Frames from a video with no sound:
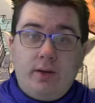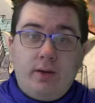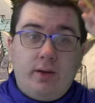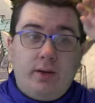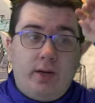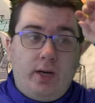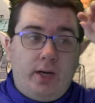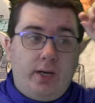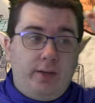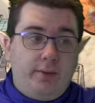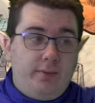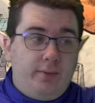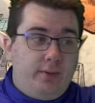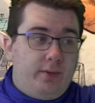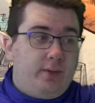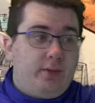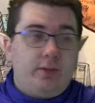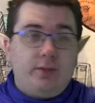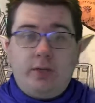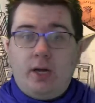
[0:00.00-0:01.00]
uh
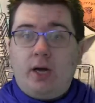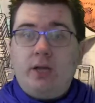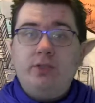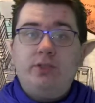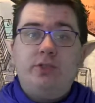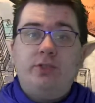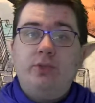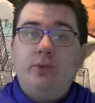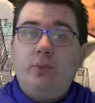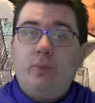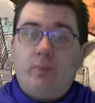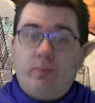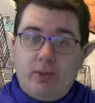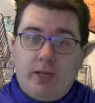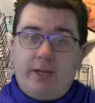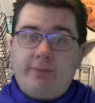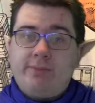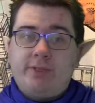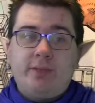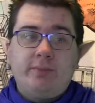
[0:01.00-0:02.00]
Natsu
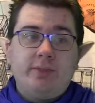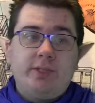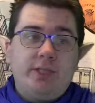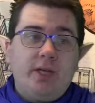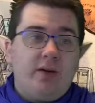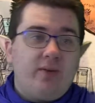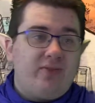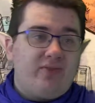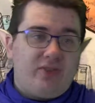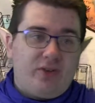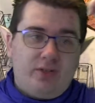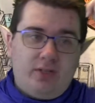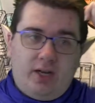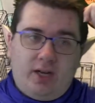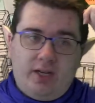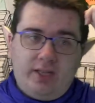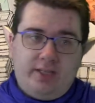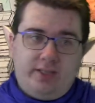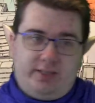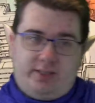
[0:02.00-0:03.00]
blames himself for
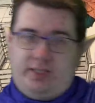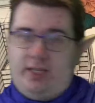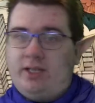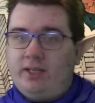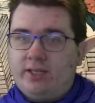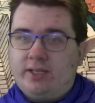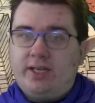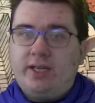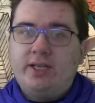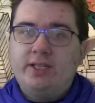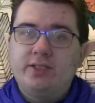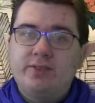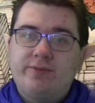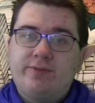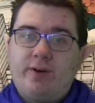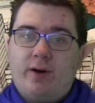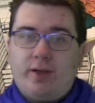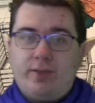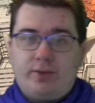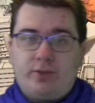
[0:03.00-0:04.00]
not yelling at his
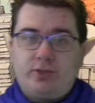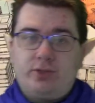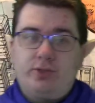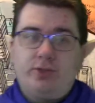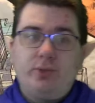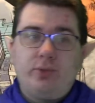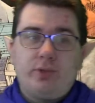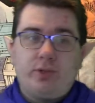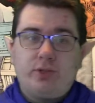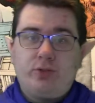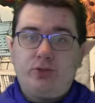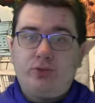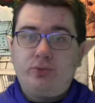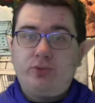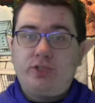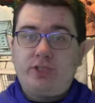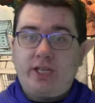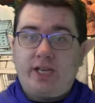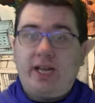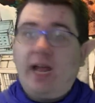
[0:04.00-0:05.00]
father sooner to
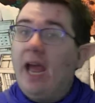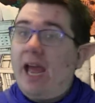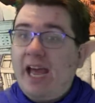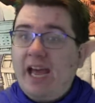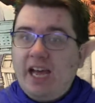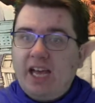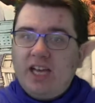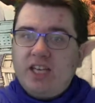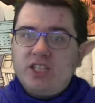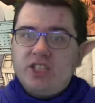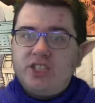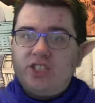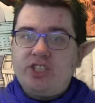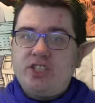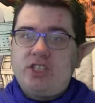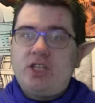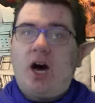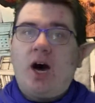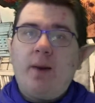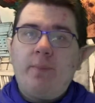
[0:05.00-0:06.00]
say,
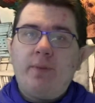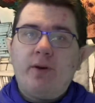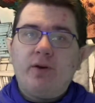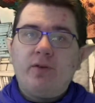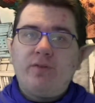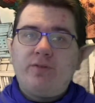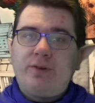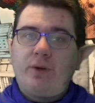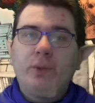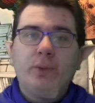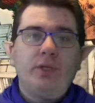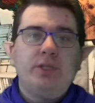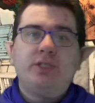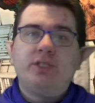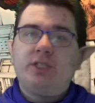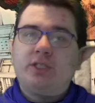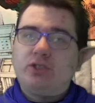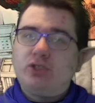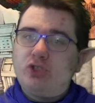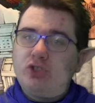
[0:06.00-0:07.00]
Stop
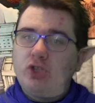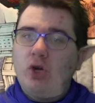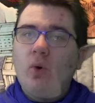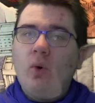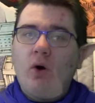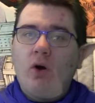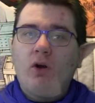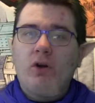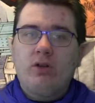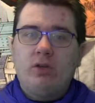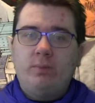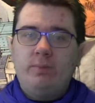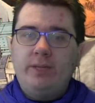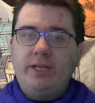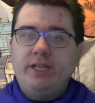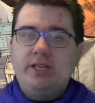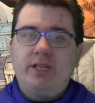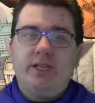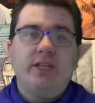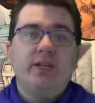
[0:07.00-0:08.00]
focusing so hard on
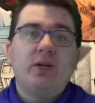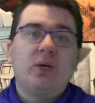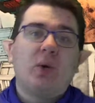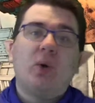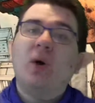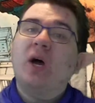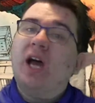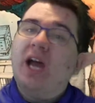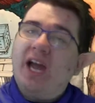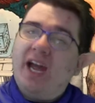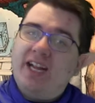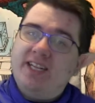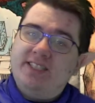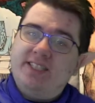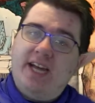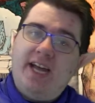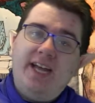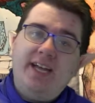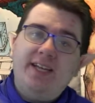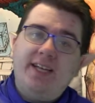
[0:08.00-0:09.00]
being a hero and
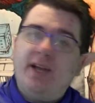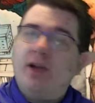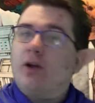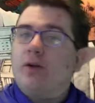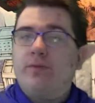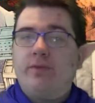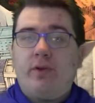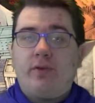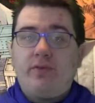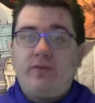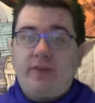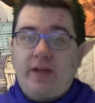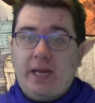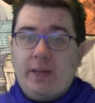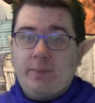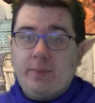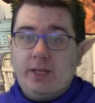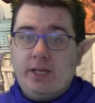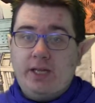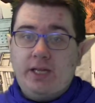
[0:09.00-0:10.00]
take care of your
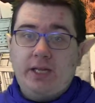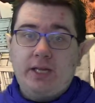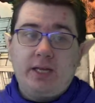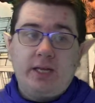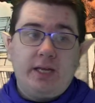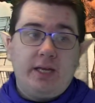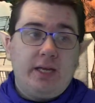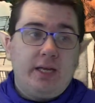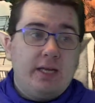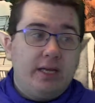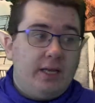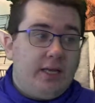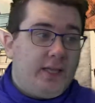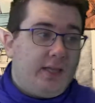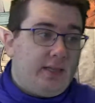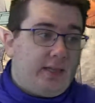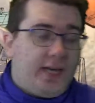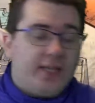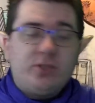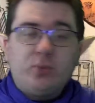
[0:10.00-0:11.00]
family.
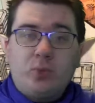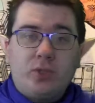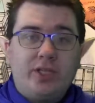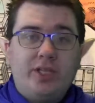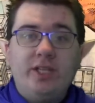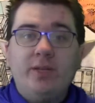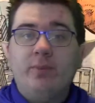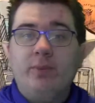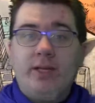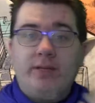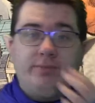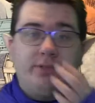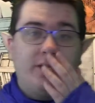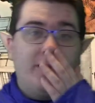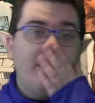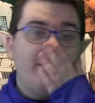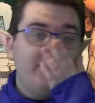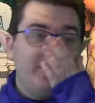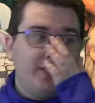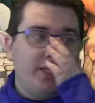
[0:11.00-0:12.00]
That's what he blames
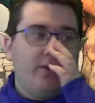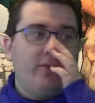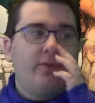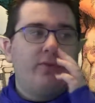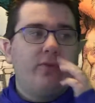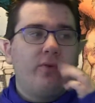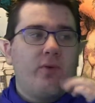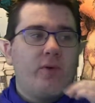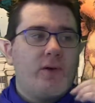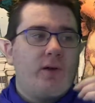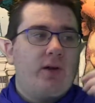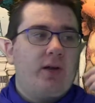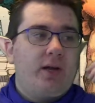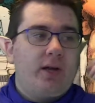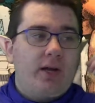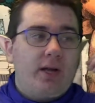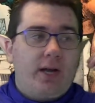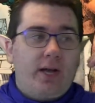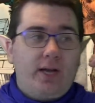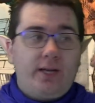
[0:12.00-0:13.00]
himself for.
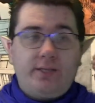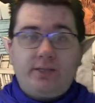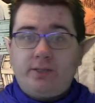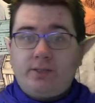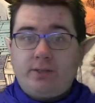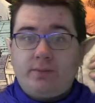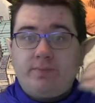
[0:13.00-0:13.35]
And